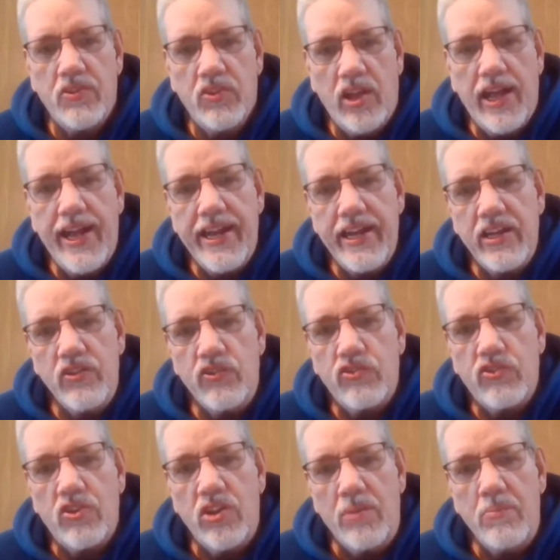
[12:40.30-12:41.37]
in the Lions
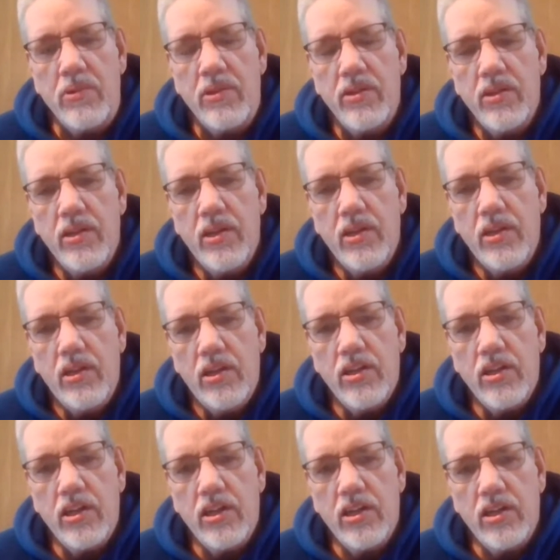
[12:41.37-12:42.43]
Club.
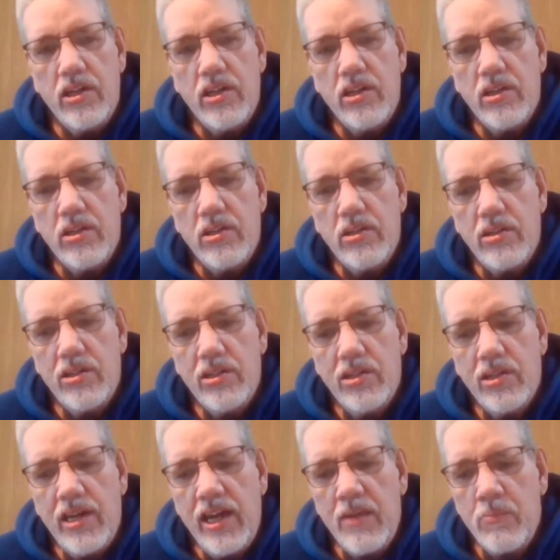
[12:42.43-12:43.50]

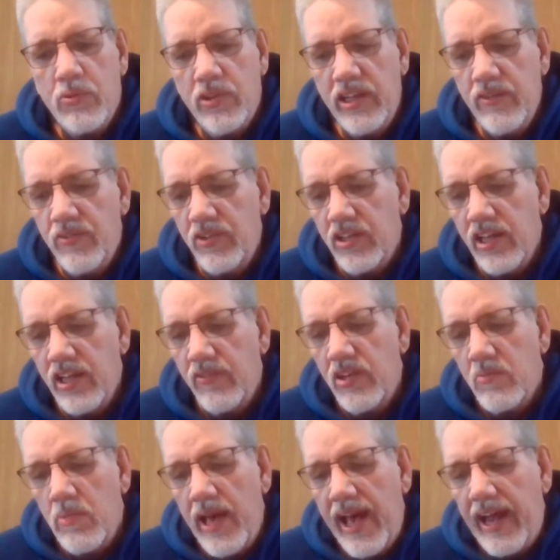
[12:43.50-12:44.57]
I believe in
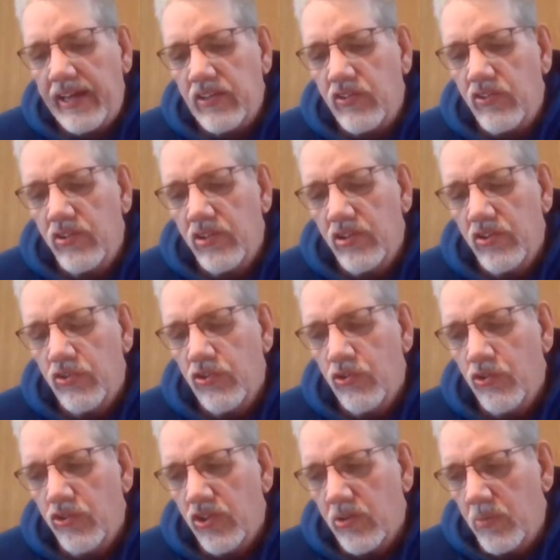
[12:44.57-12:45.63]
giving back
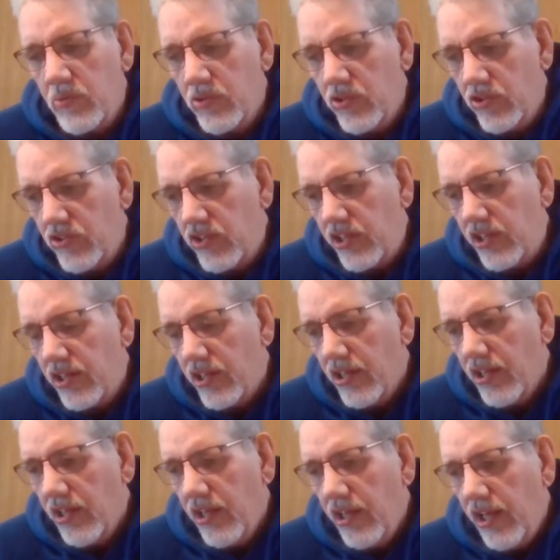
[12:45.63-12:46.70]
to the community.
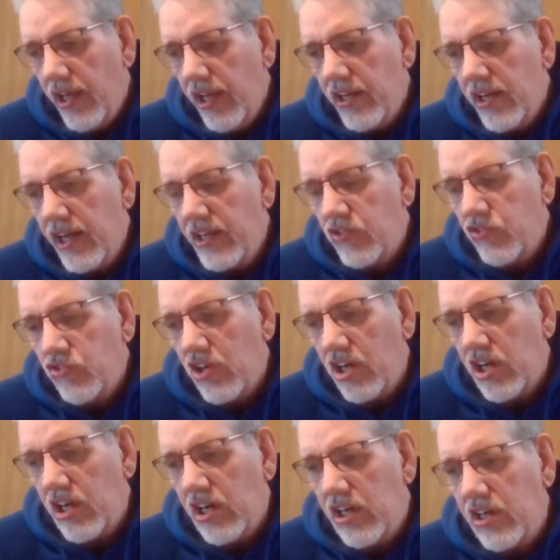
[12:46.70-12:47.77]
And I
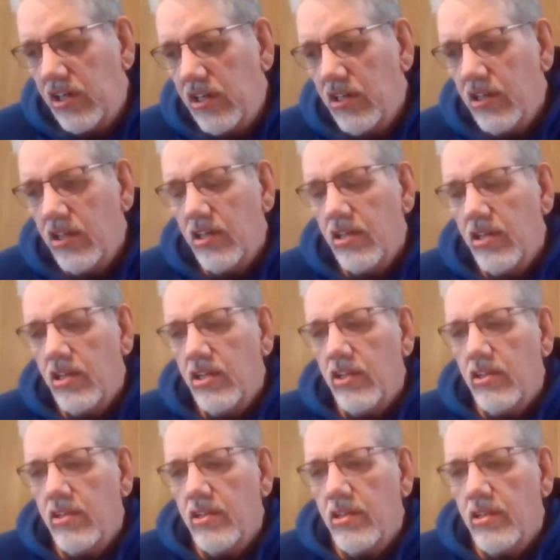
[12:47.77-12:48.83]
saw
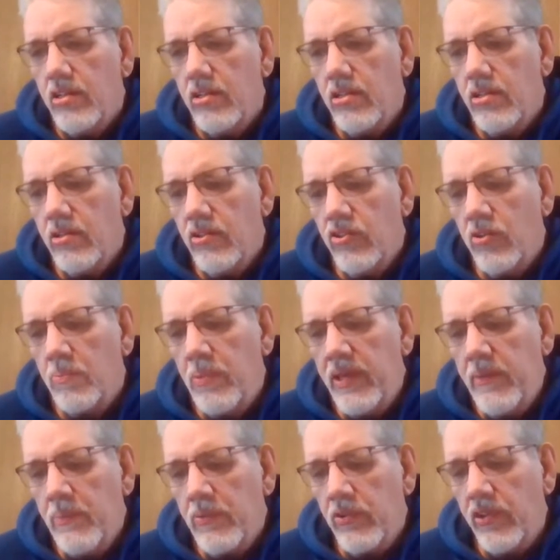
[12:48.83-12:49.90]
the
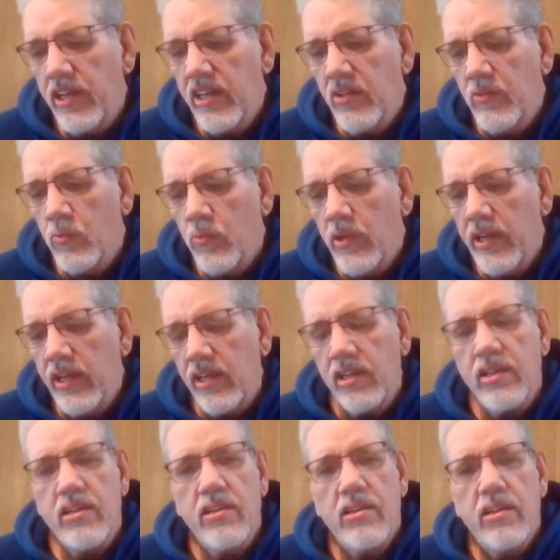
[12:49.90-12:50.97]
people in
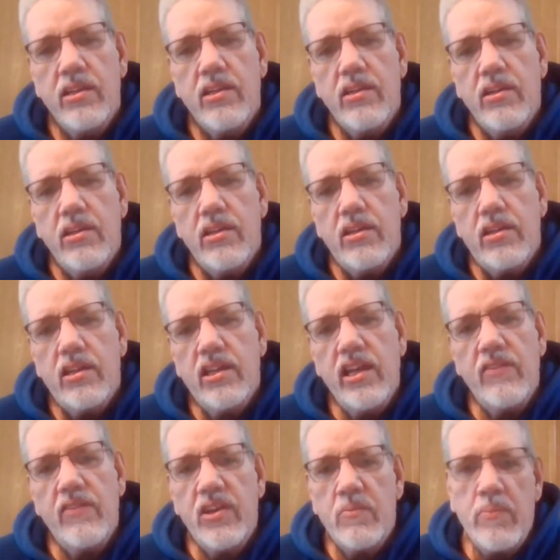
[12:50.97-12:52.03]
Wing
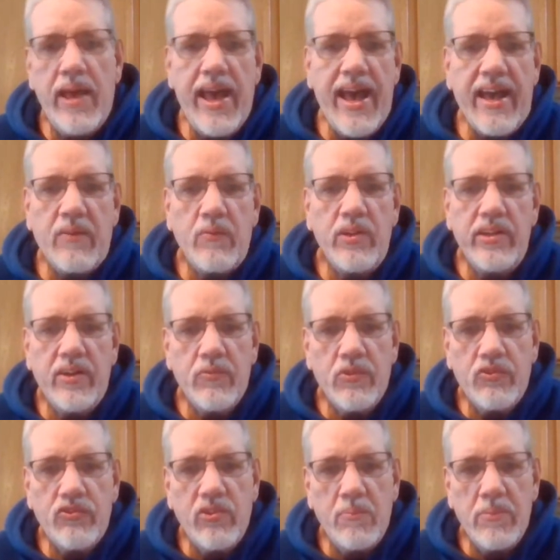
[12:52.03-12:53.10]
giving back
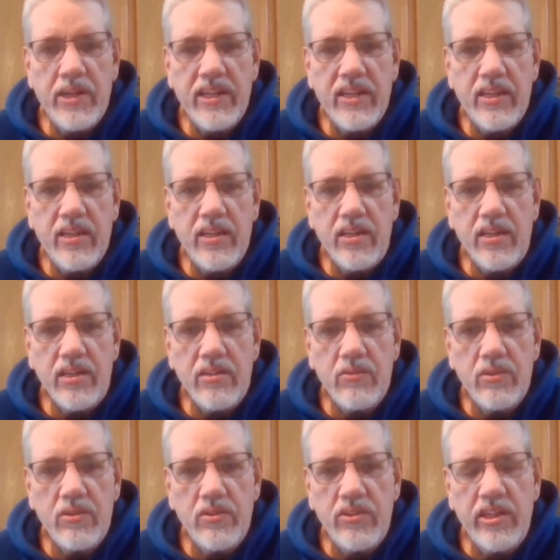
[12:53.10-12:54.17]
whenever somebody
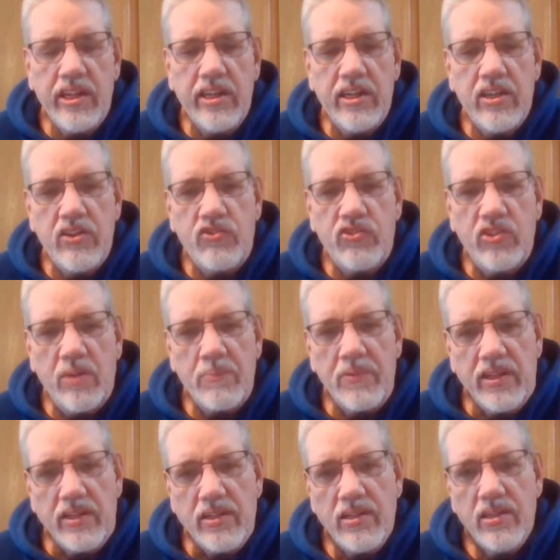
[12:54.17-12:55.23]
needed
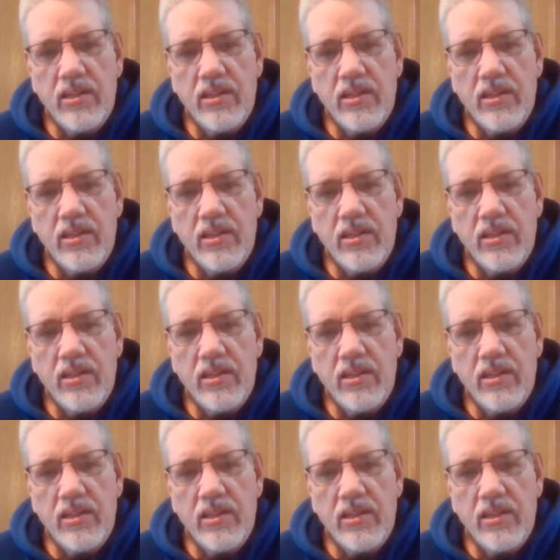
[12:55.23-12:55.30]
something.